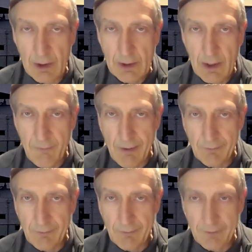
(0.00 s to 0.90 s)
around the
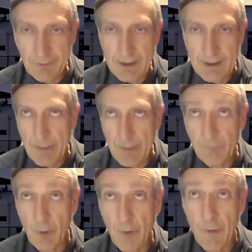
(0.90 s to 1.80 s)
same time, about
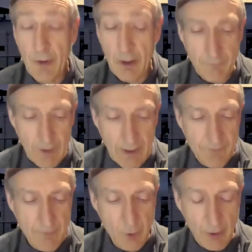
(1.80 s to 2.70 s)
4:30 or 5 in the
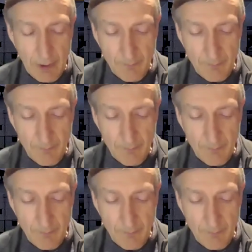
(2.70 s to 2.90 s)
morning.